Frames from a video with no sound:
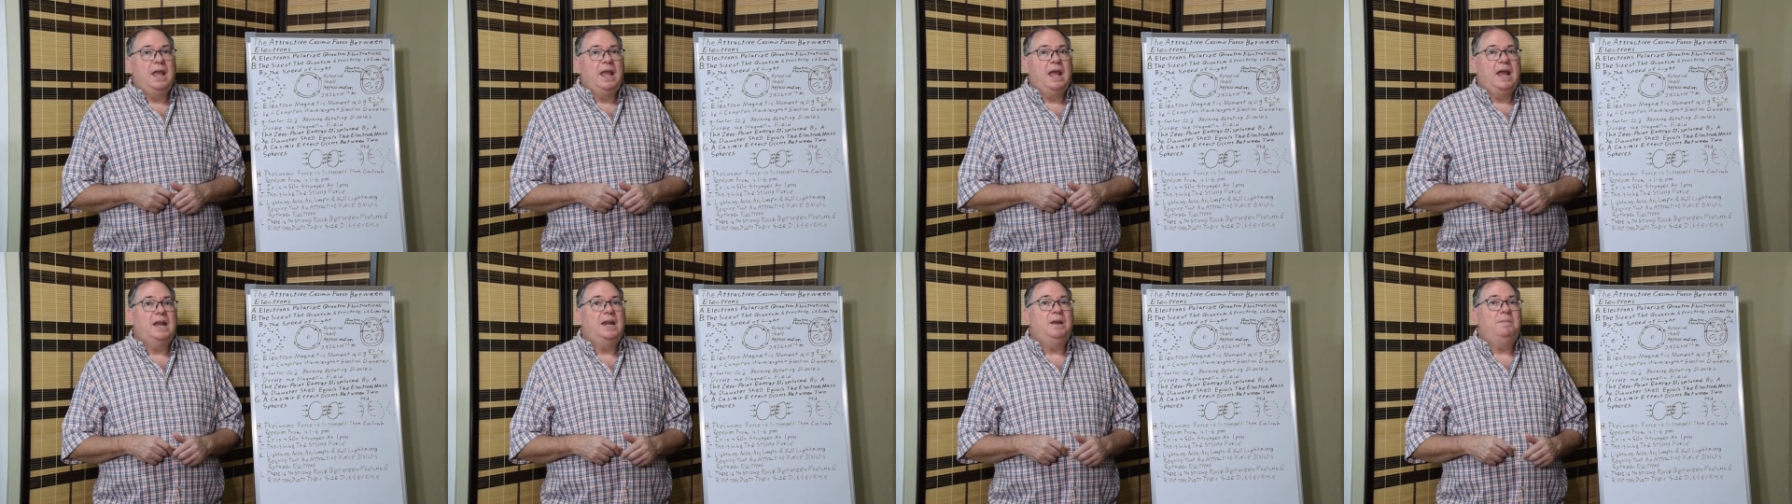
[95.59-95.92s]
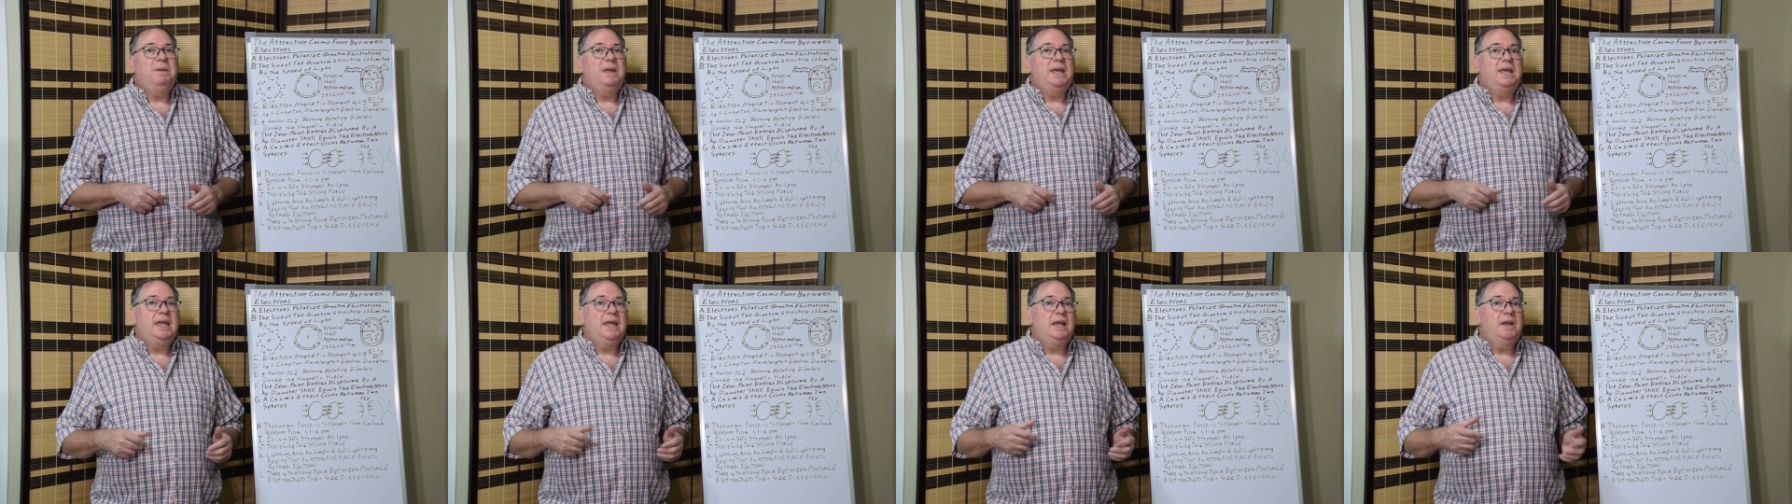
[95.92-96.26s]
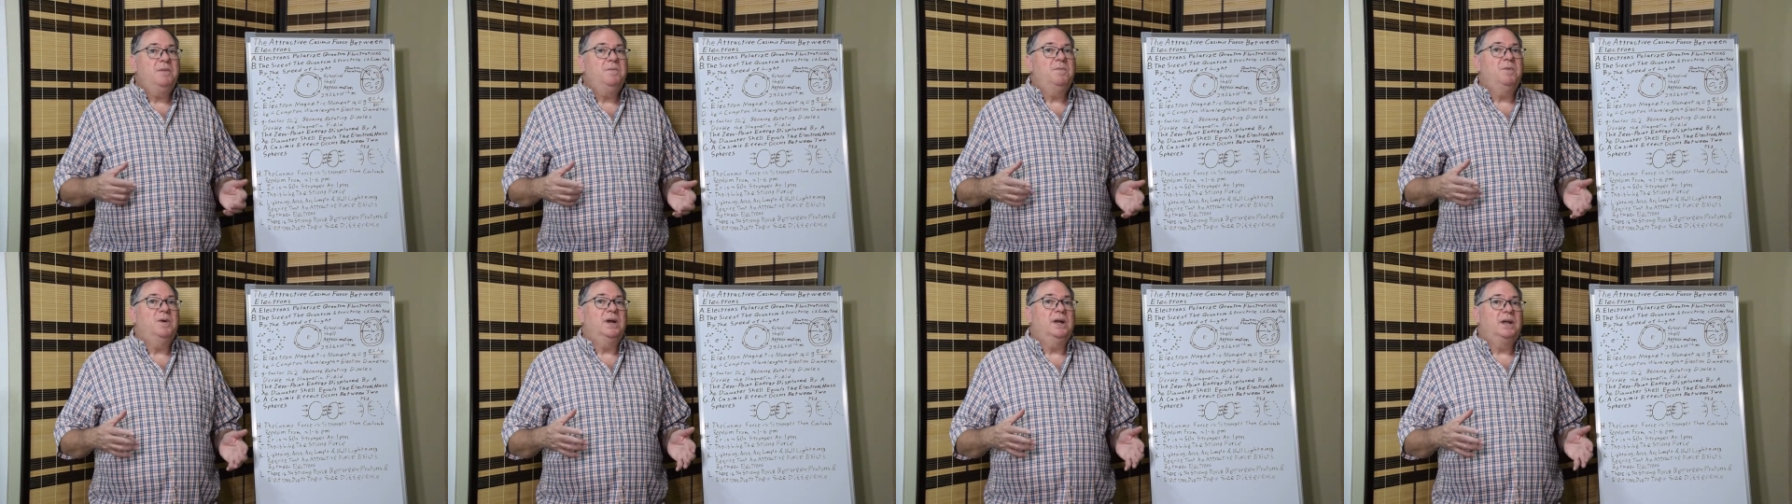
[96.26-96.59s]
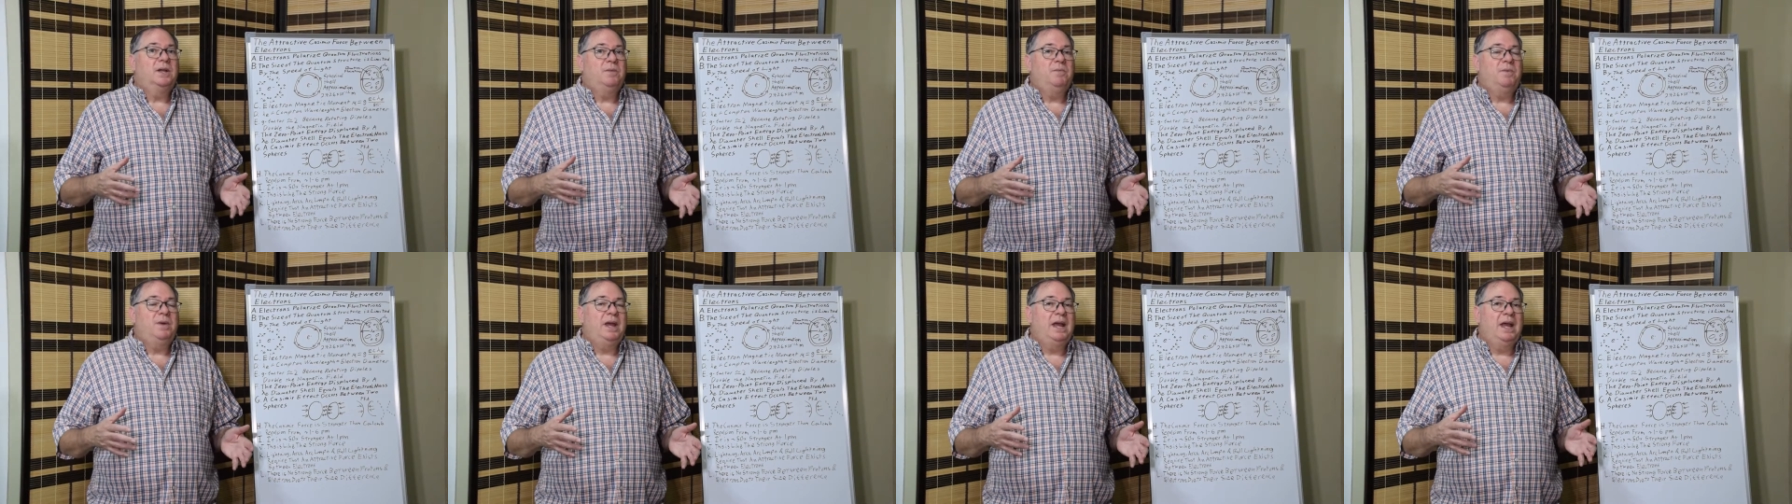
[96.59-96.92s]
And to begin
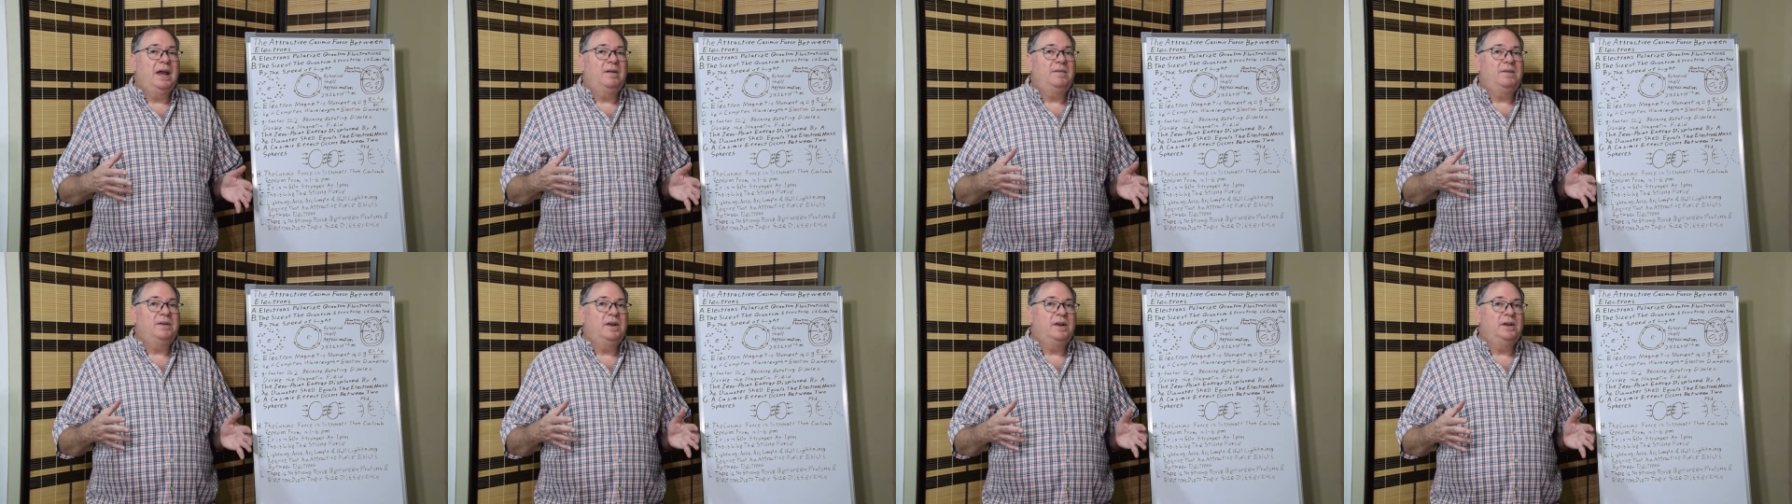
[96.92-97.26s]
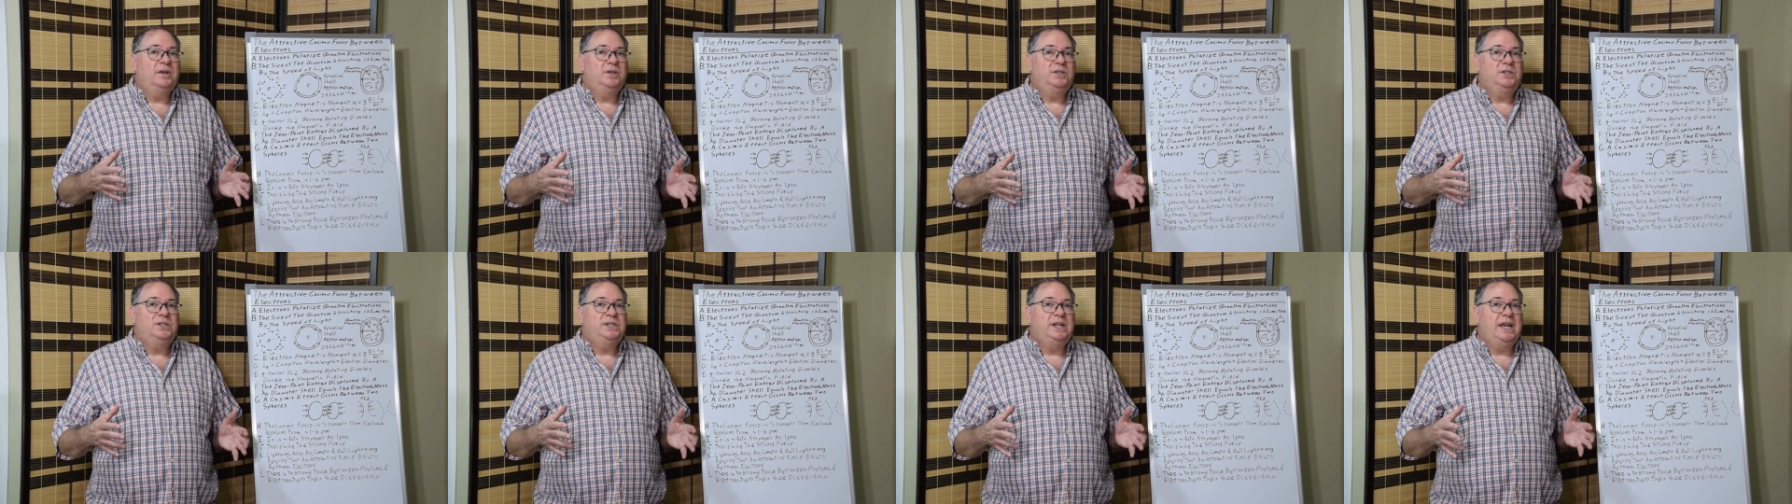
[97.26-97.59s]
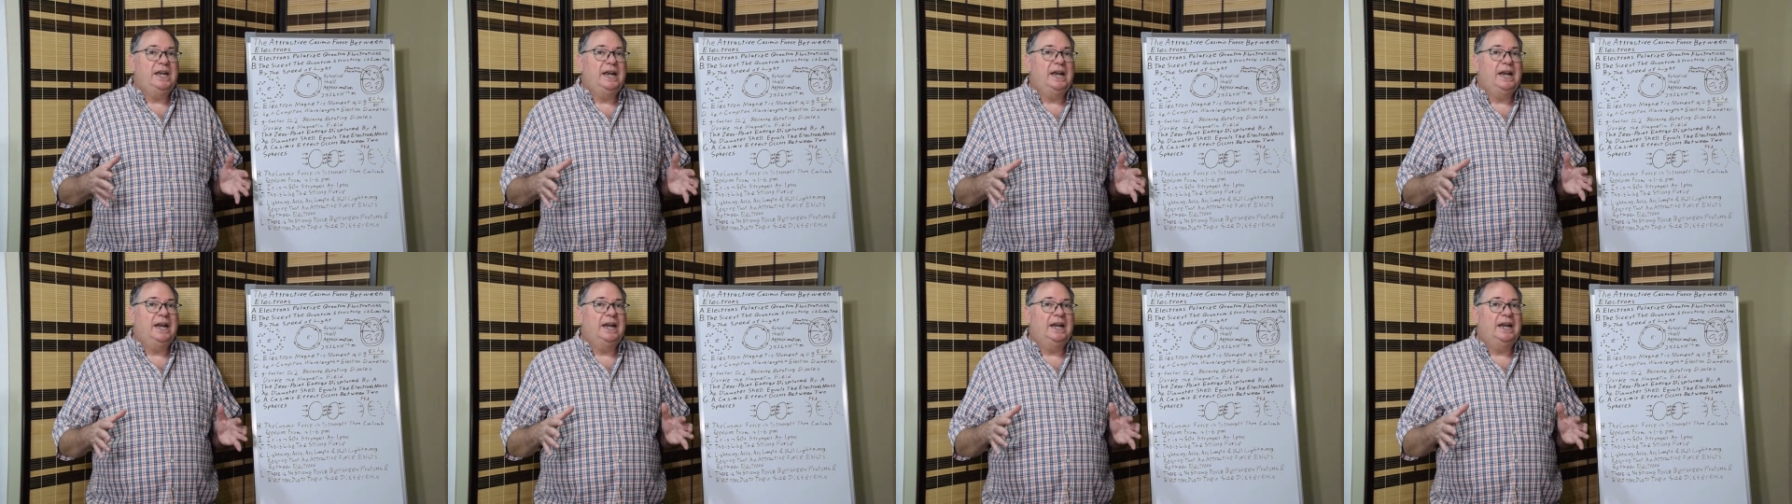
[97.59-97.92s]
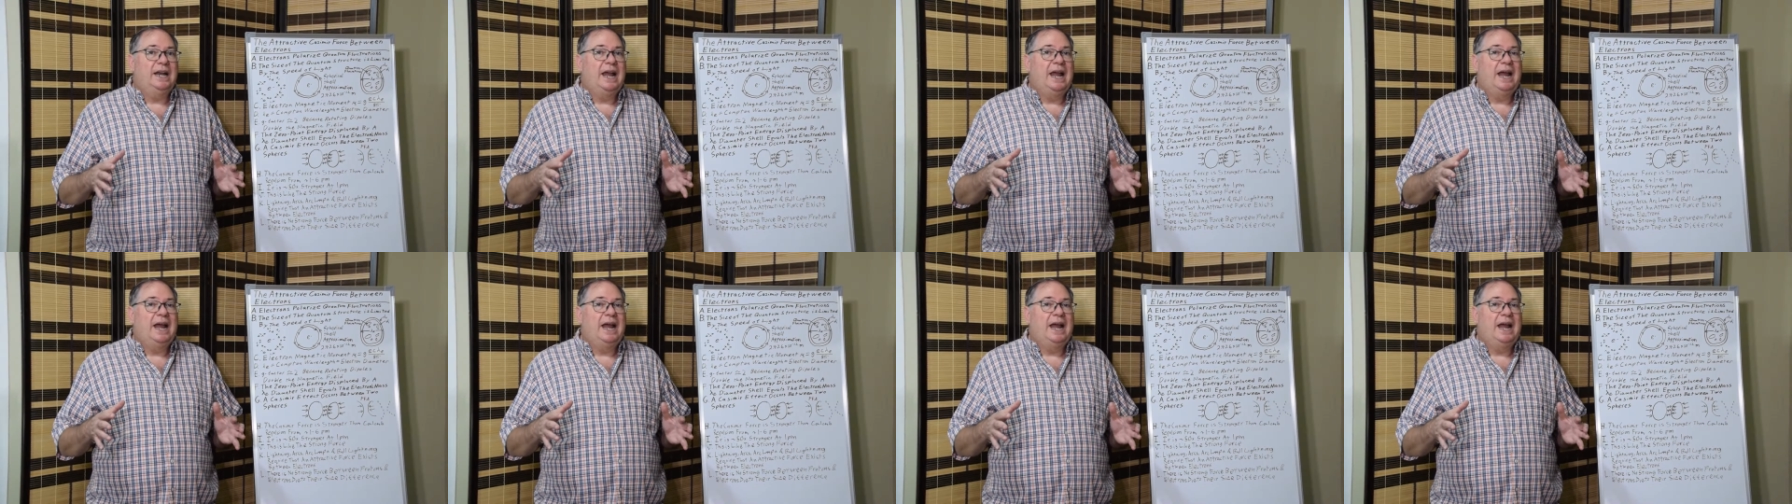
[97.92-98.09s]
with, we have to understand